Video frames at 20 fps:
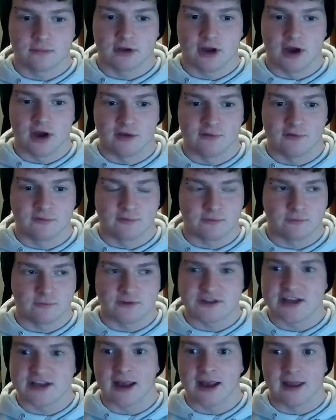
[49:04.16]
kind of
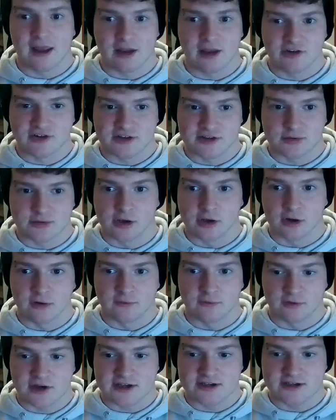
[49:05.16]
retaliation to a lot
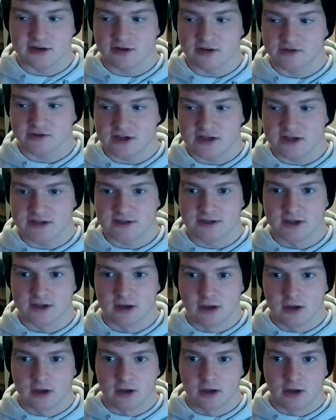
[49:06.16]
of research is,
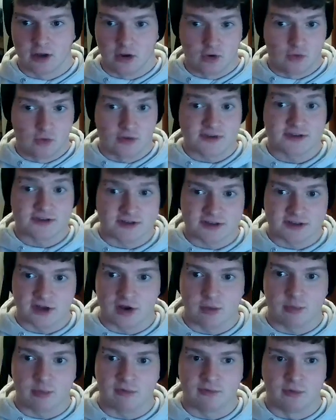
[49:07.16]
who was the
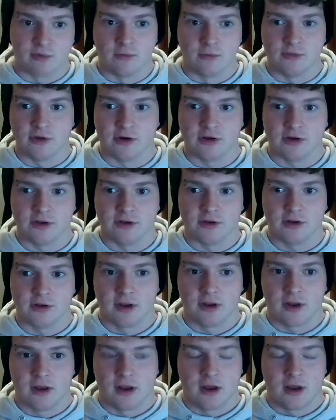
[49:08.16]
study performed on?
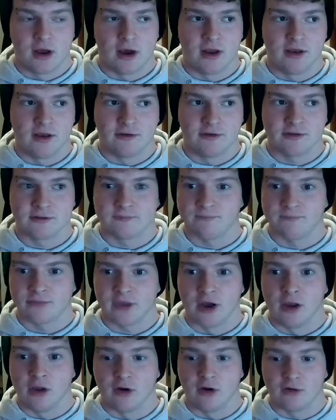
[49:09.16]
And
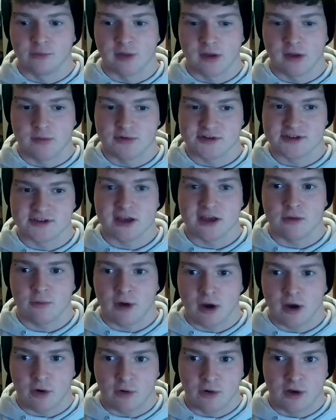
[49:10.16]
a lot of people say,
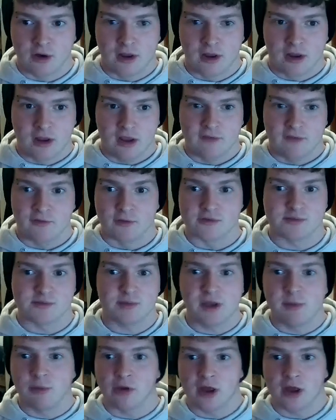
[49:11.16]
well, if it was
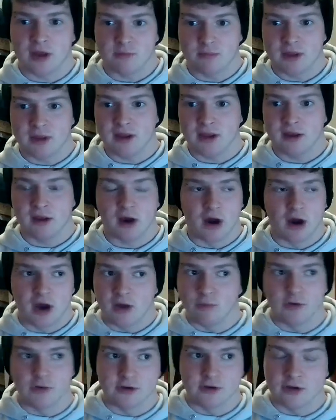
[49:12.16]
people like me, I
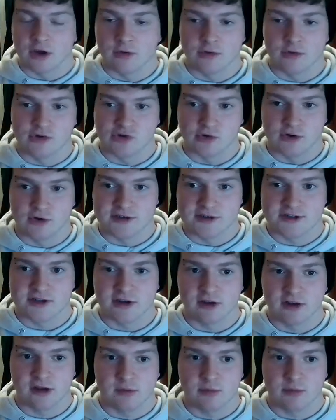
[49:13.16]
wouldn't go and join a
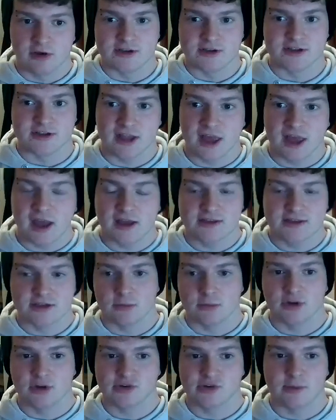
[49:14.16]
study because I care too
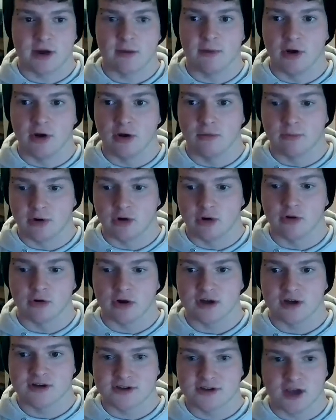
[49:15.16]
much about my own
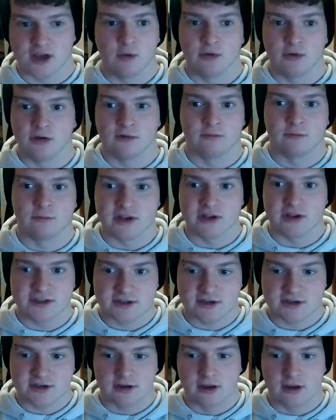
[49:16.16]
progress. I wouldn't risk